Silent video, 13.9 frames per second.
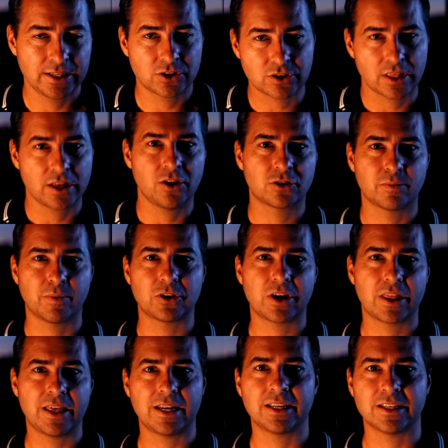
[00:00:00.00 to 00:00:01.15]
It's just they know so
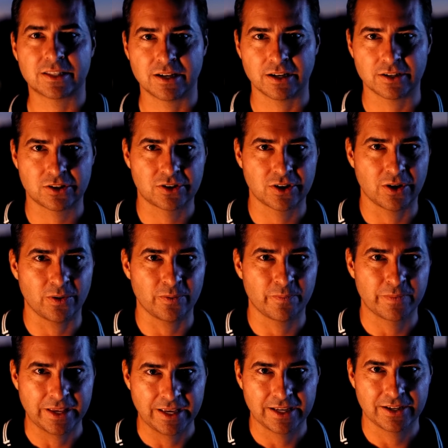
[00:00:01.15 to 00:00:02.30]
much. That is not so.
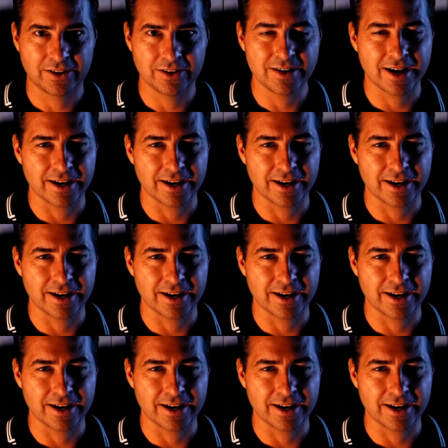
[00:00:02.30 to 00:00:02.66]
Good